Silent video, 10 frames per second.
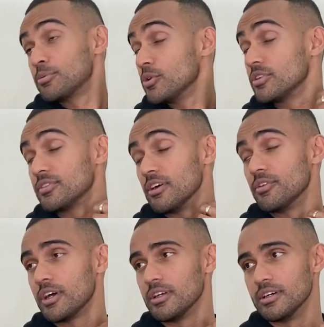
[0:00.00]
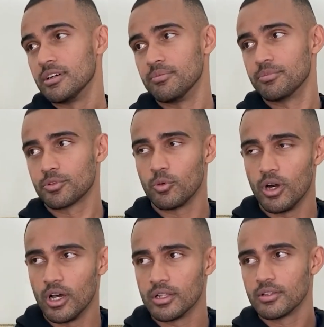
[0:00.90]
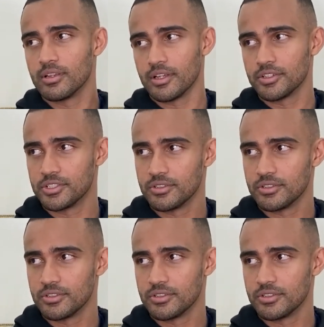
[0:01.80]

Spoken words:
explosive stuff, not squat like